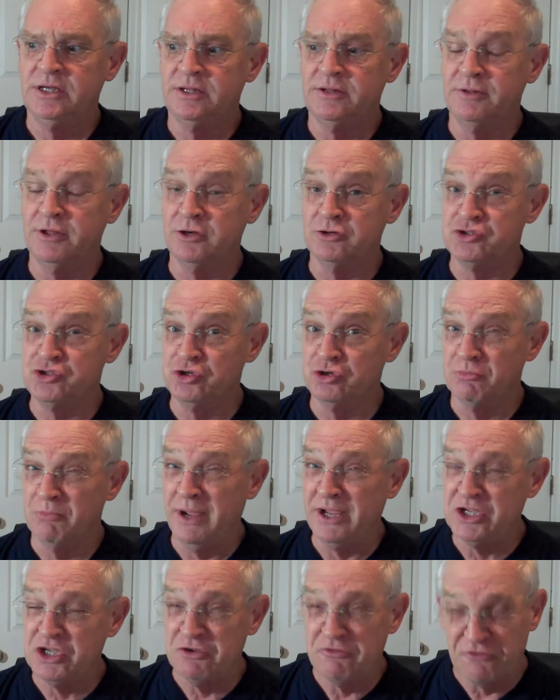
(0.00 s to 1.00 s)
they'll sure
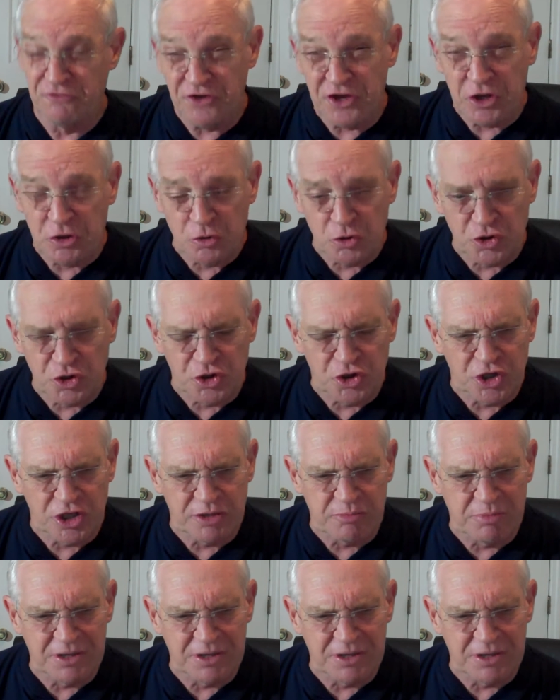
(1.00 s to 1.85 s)
make you feel good.